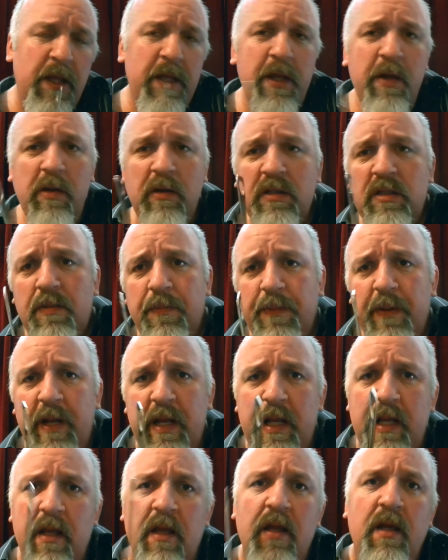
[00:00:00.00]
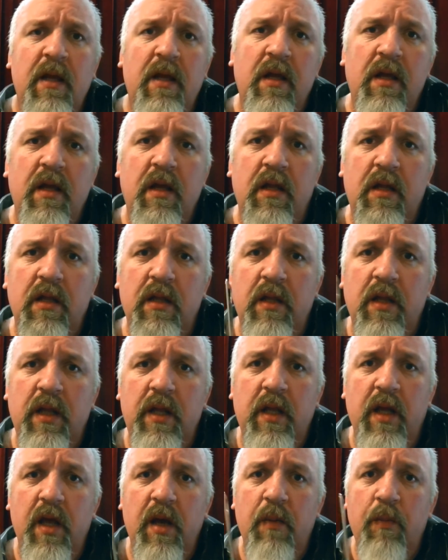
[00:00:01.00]
used to be
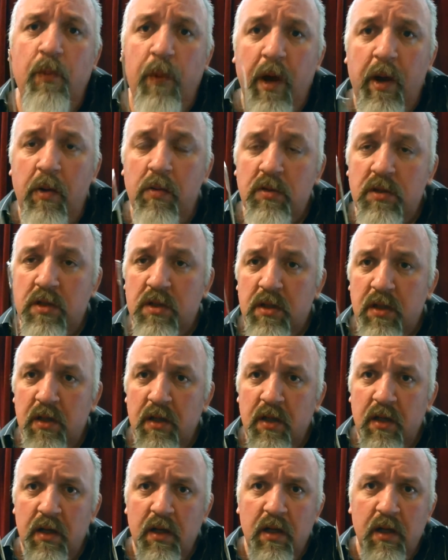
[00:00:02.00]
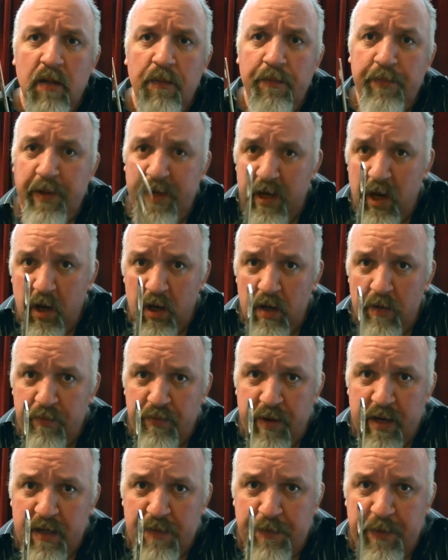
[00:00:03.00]
the um, Wells Banana
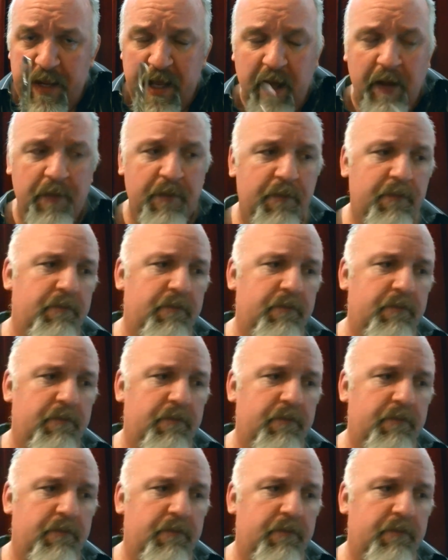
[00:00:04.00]
Bread Beer